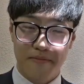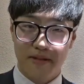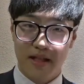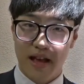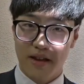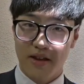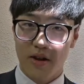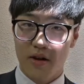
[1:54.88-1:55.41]

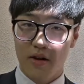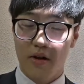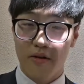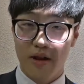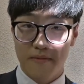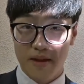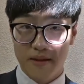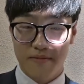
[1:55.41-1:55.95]
like you know
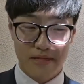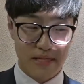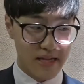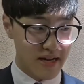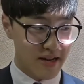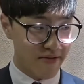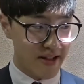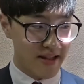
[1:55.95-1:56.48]
Korean people
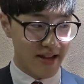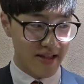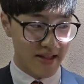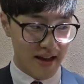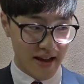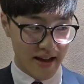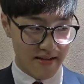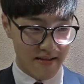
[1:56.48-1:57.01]
study really a
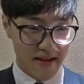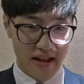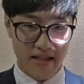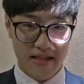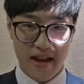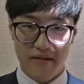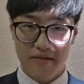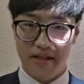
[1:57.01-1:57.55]
lot and
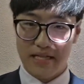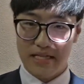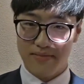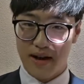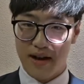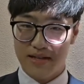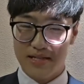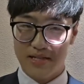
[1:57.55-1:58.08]
they're really
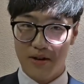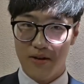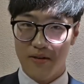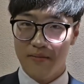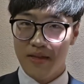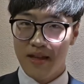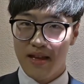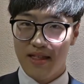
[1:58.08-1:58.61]
smart so
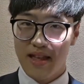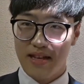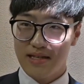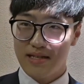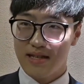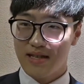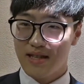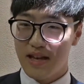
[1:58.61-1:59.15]
they,
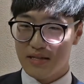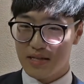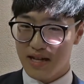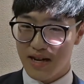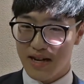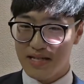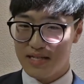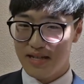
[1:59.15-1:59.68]
they
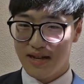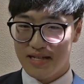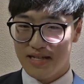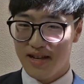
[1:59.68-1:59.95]
study study